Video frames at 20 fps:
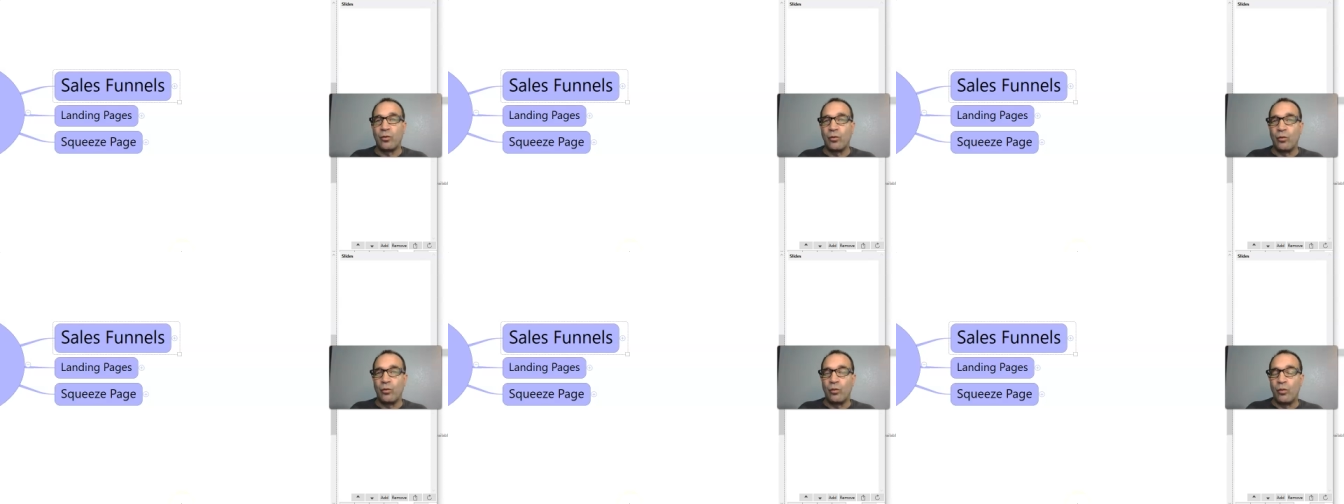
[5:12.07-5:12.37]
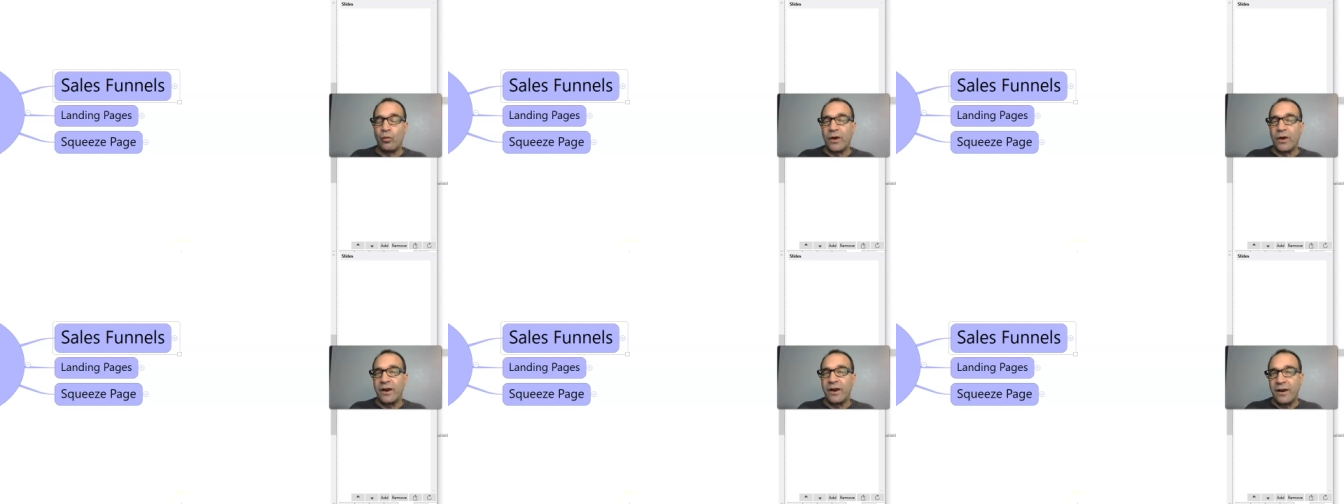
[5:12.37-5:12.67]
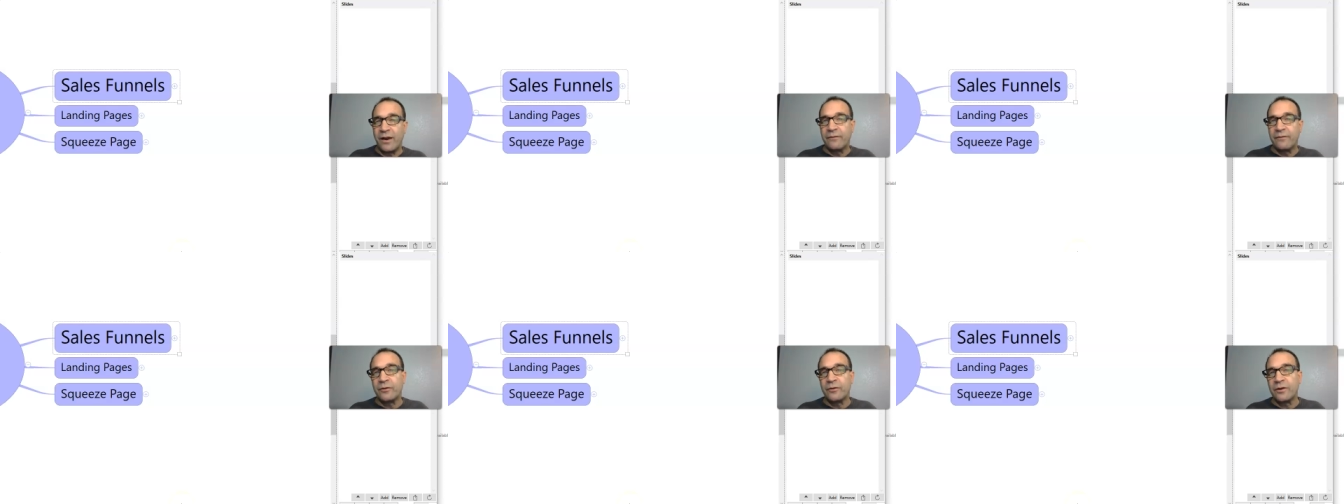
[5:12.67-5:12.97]

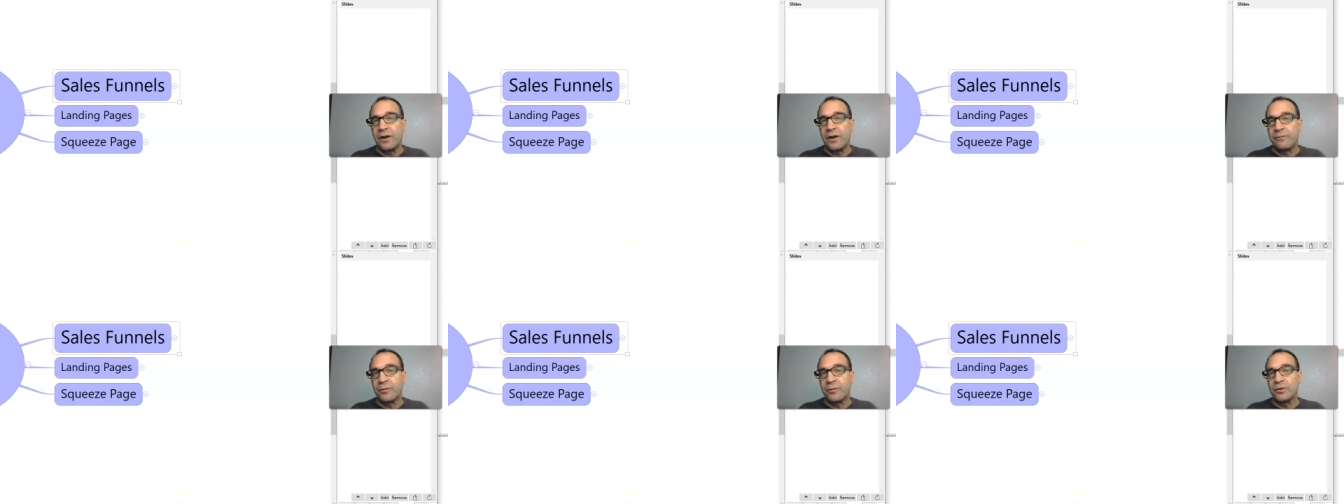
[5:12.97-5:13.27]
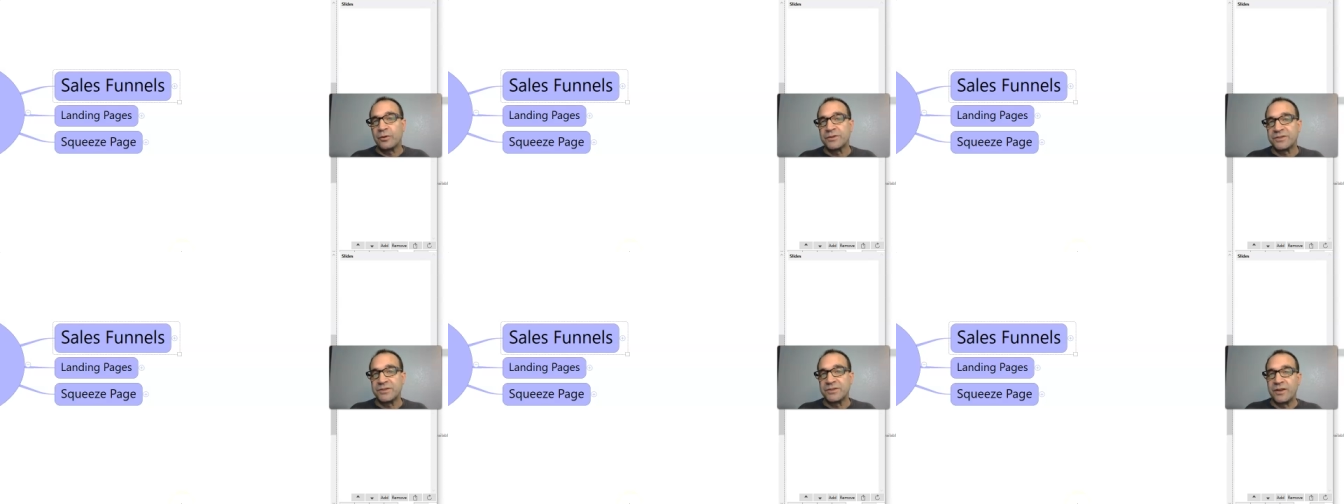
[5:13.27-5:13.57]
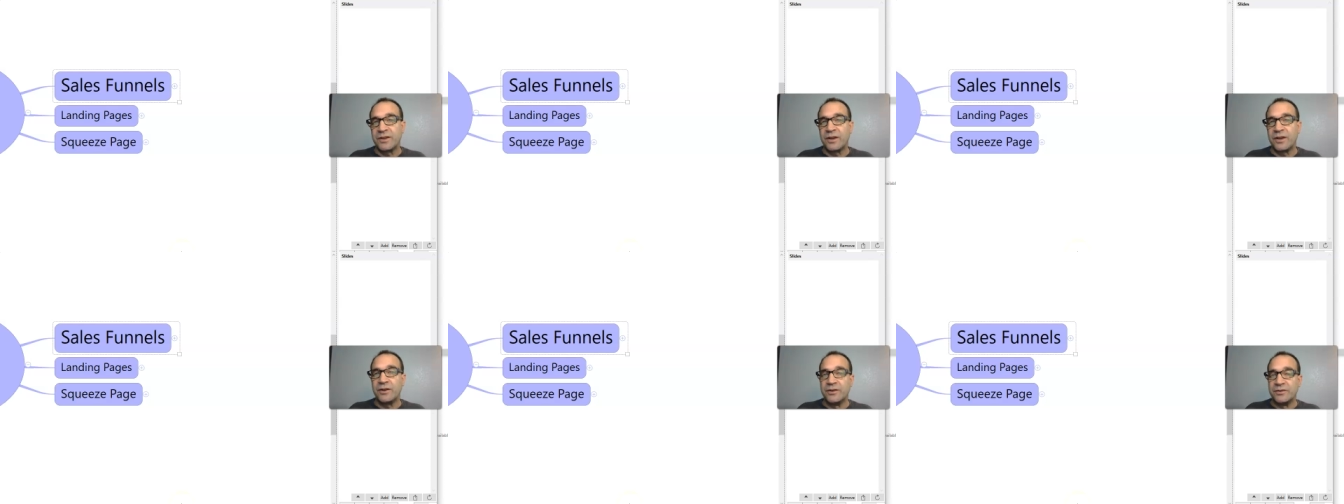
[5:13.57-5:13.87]
wherever a
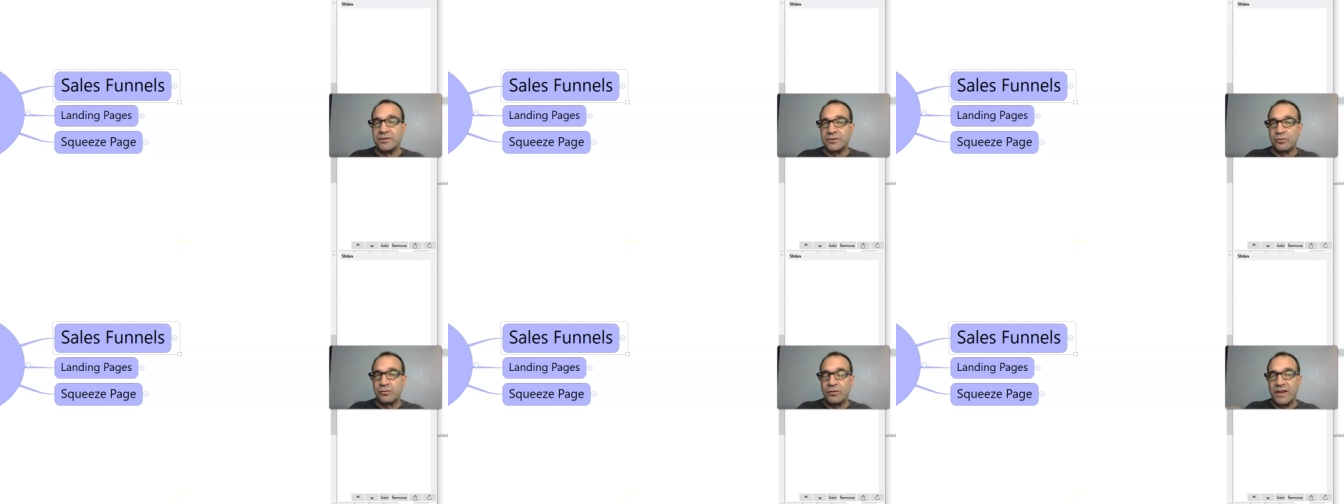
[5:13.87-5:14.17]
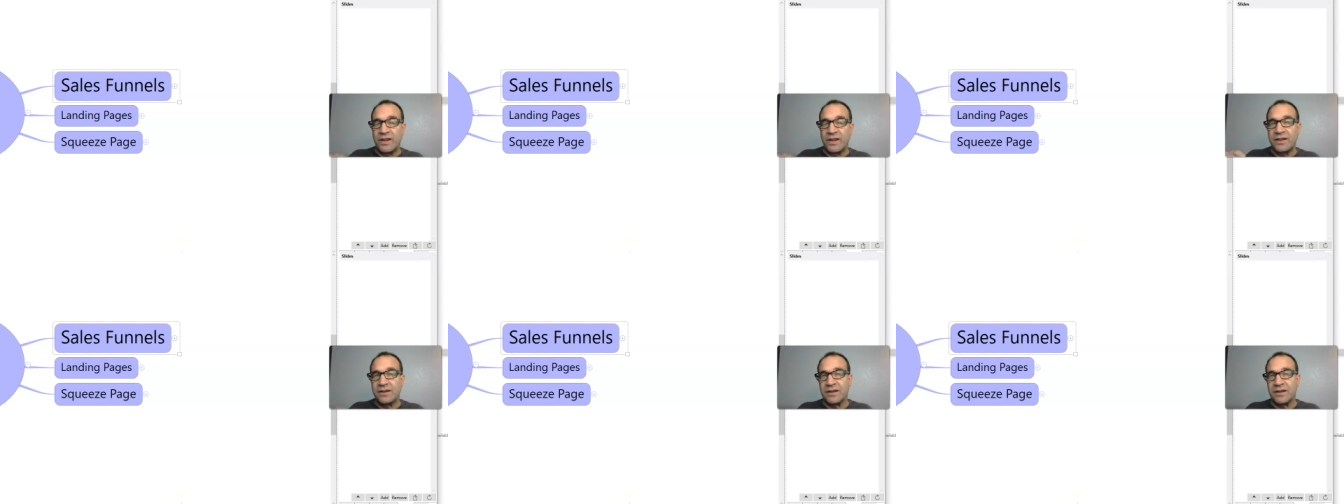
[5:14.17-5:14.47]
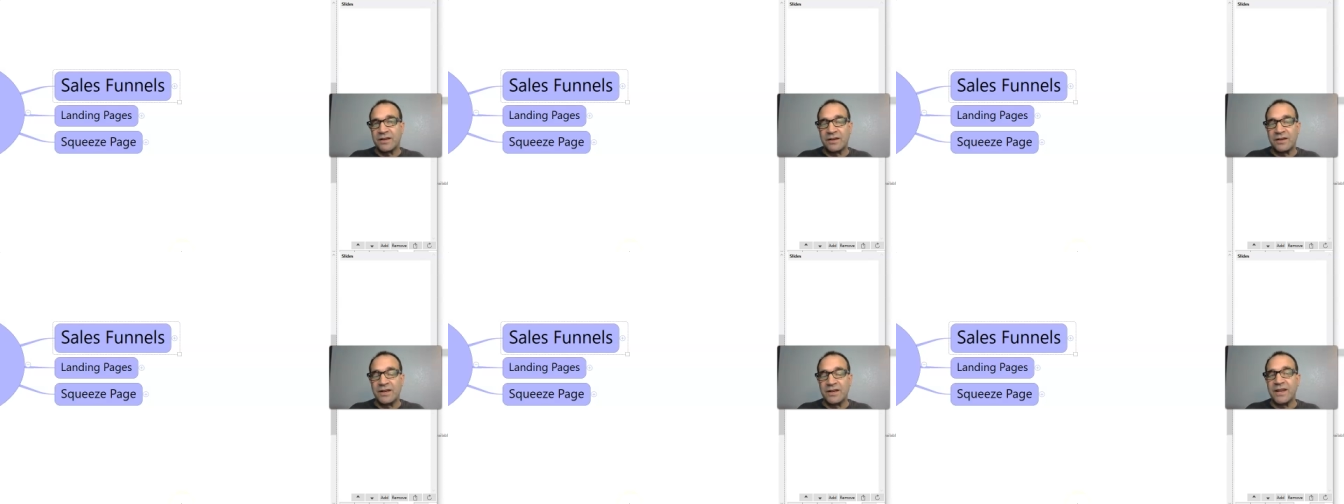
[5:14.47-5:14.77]
person goes when they
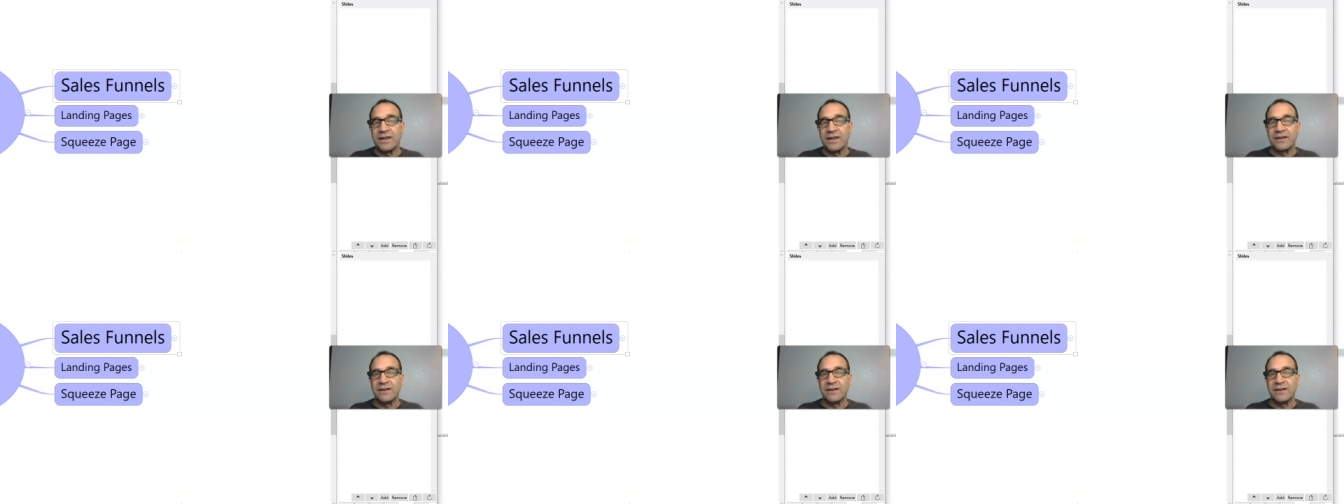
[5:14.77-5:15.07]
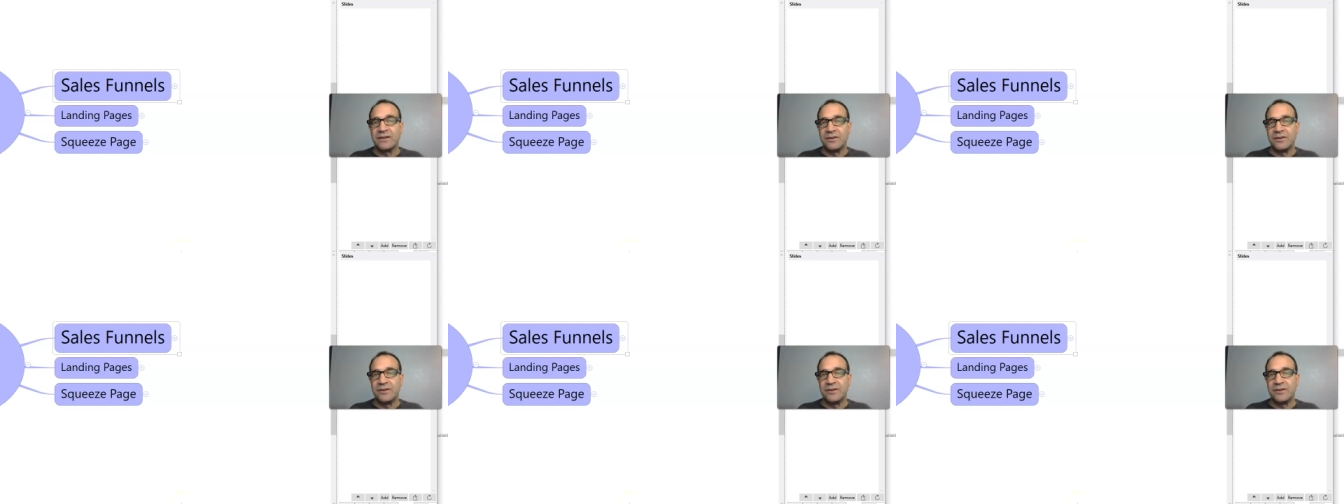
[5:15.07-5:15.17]
click a link.